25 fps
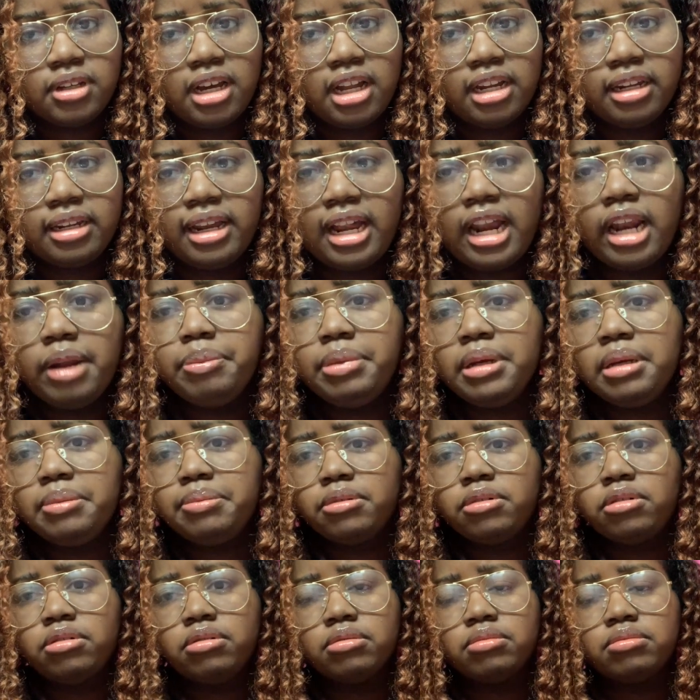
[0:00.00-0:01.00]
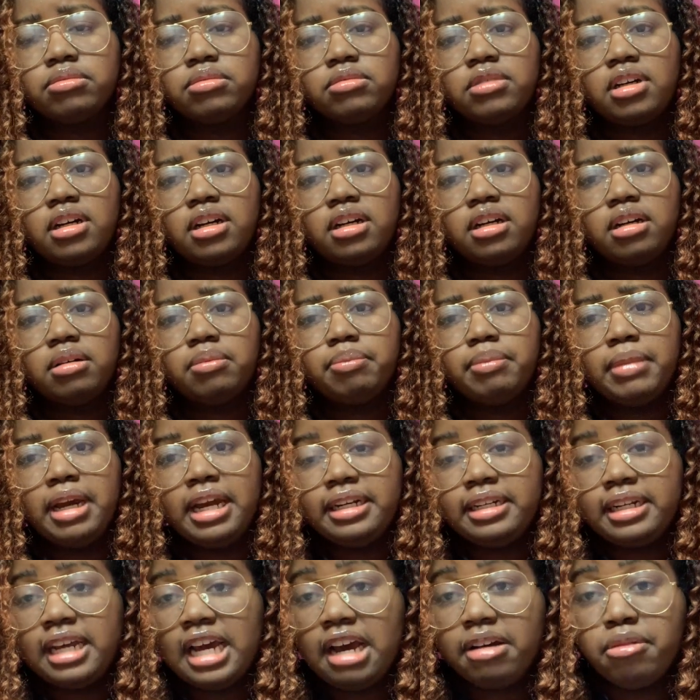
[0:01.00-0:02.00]
A lot of people
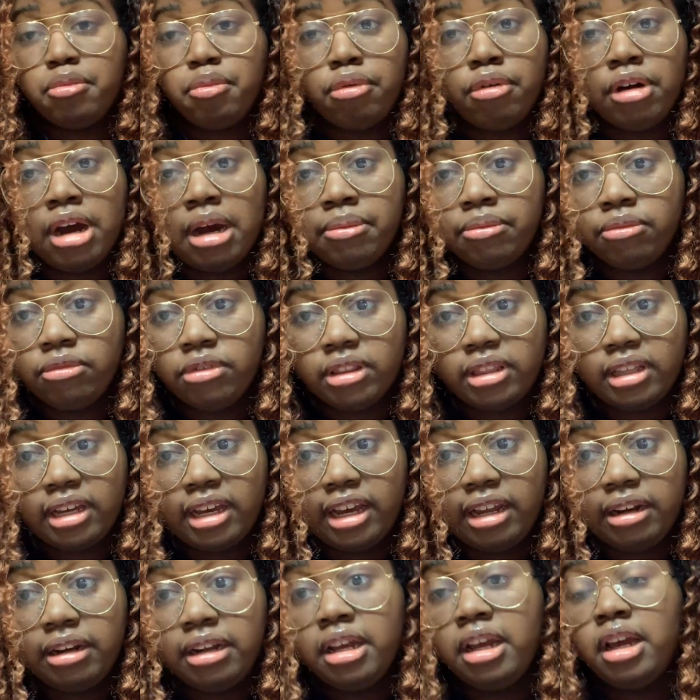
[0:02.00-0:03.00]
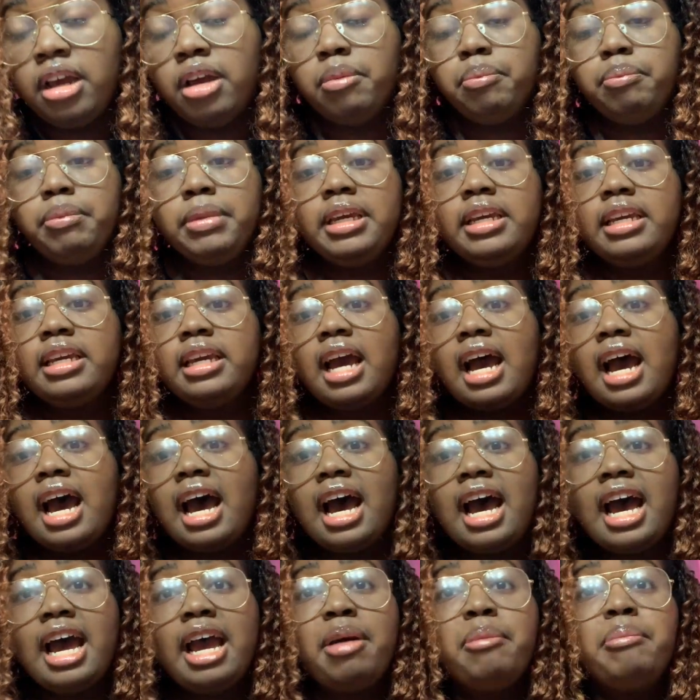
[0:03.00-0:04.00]
might not have a problem with that. Me,
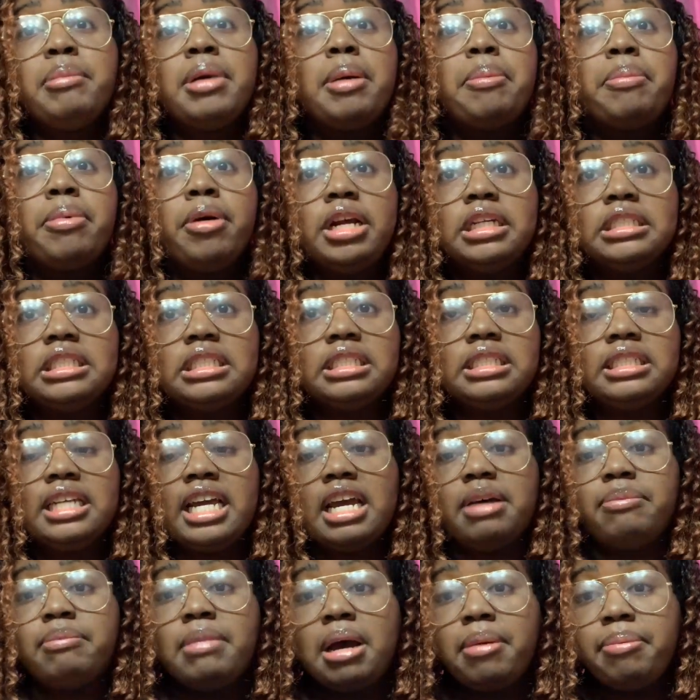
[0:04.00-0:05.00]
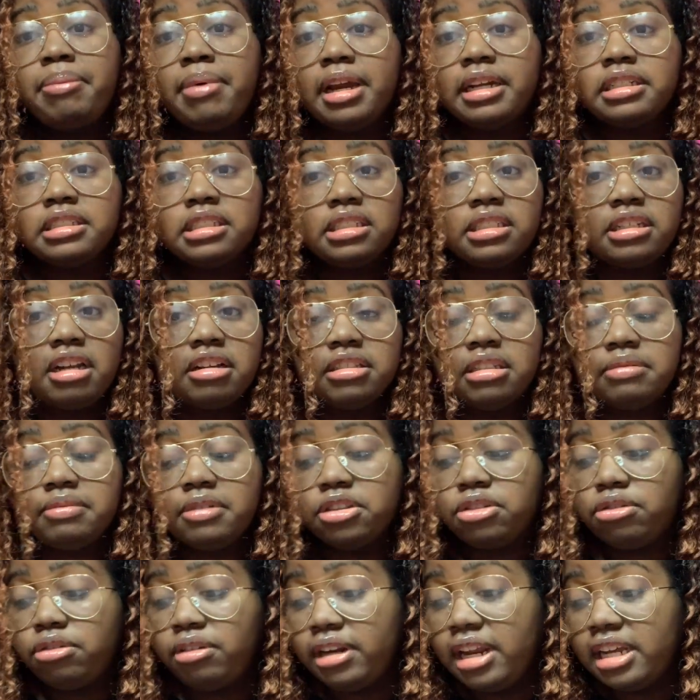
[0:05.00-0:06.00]
I'm a person that if my package is not shipped
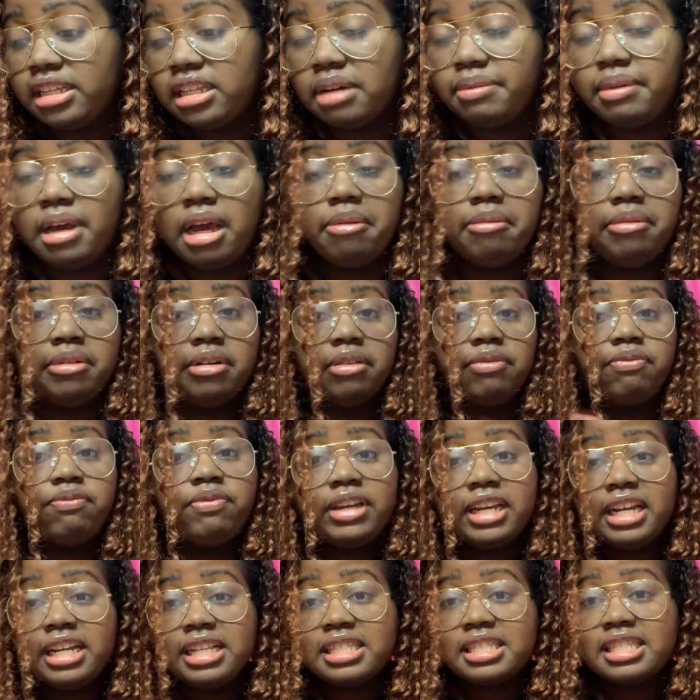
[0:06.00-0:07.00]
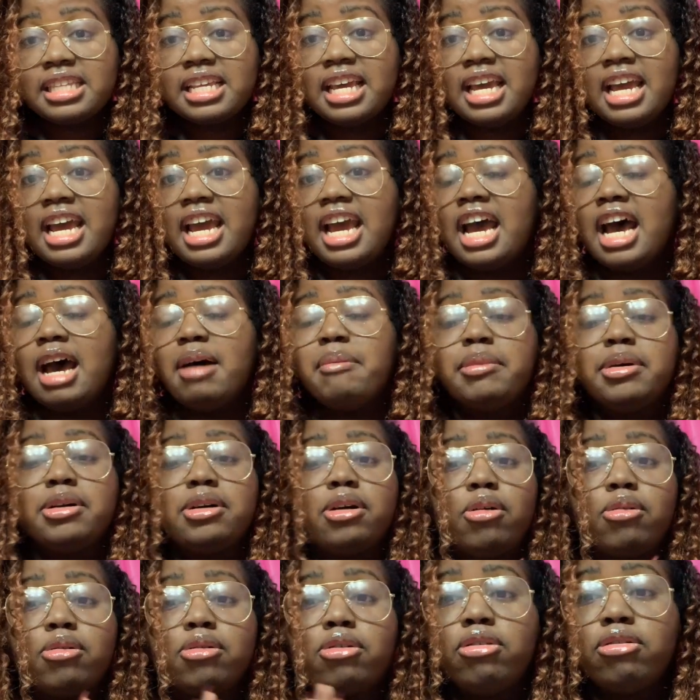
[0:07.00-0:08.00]
in 3 days, I'm having a fit. I'm gonna
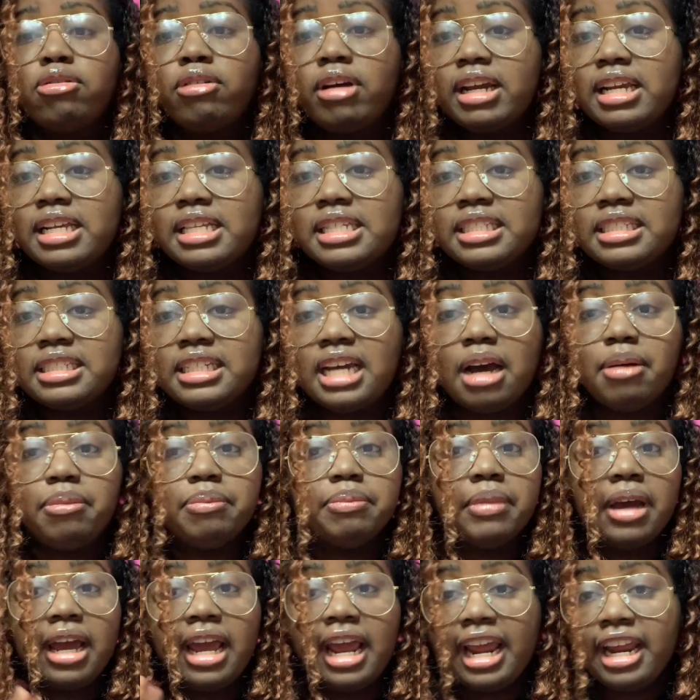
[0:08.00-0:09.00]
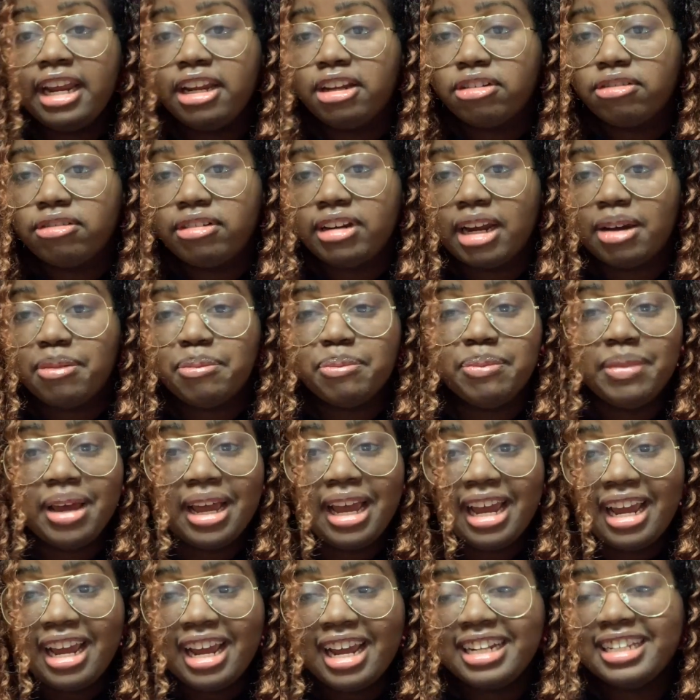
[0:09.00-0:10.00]
go crazy. I'm angry. I'm
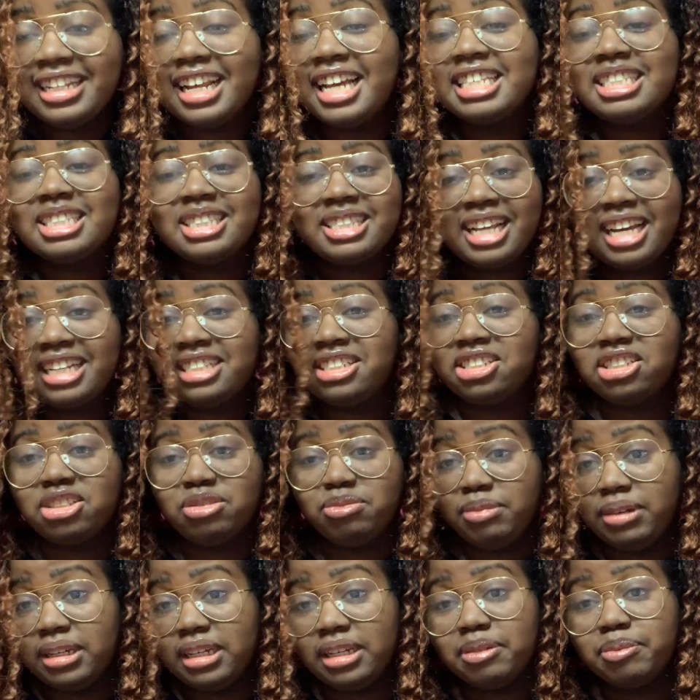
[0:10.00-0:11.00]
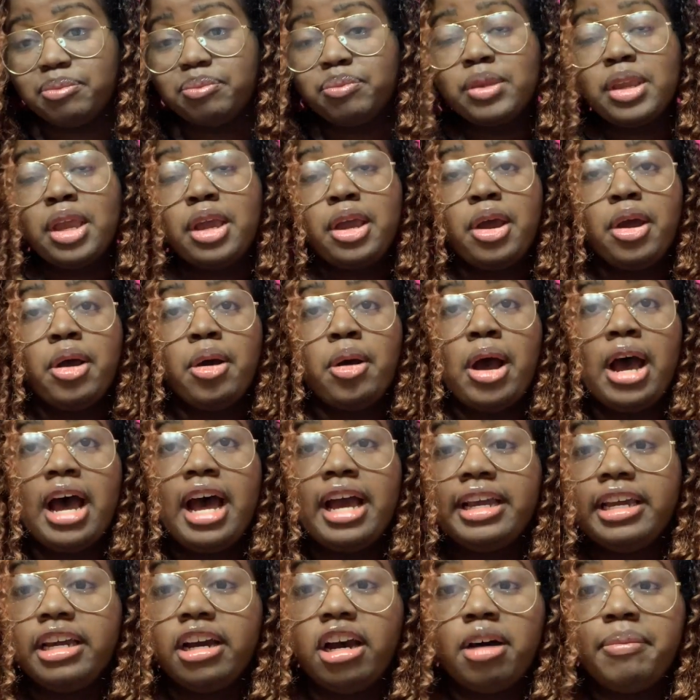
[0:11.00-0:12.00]
mad. That's just me.
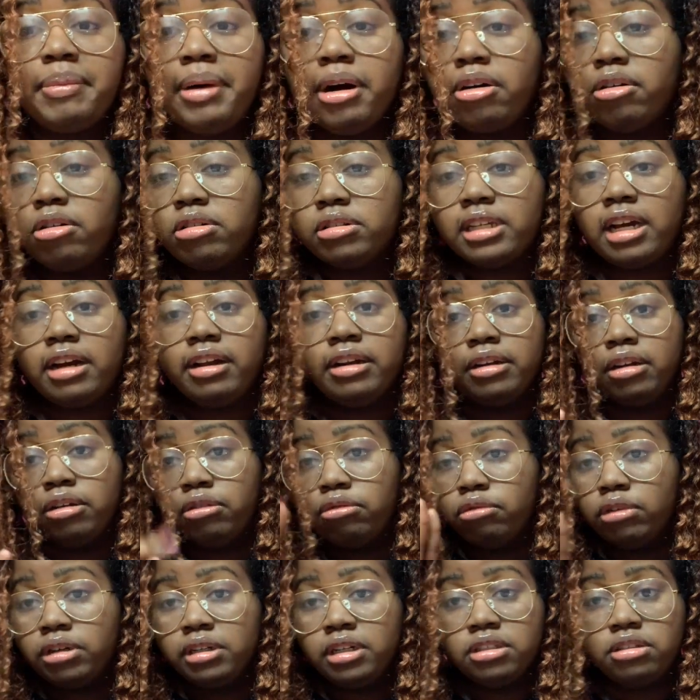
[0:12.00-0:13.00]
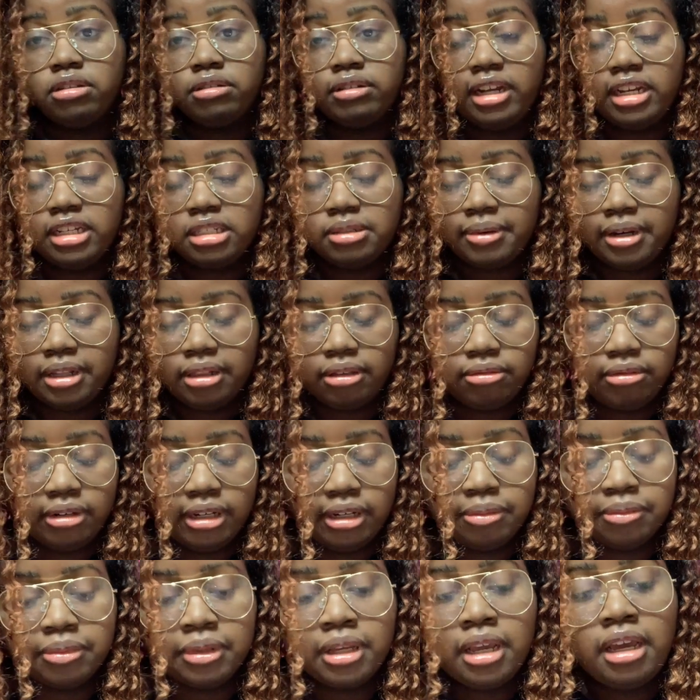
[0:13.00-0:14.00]
I get all my orders out in 1 to 2 days, by the
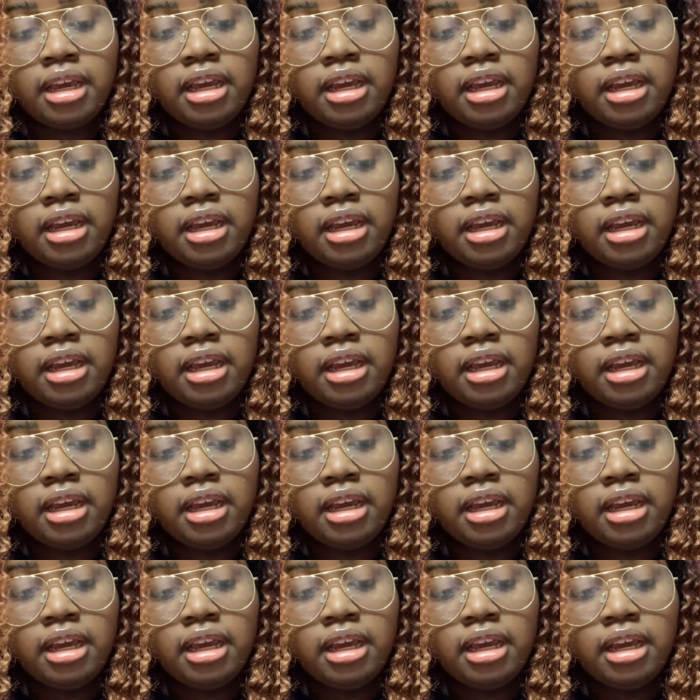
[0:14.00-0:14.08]
way.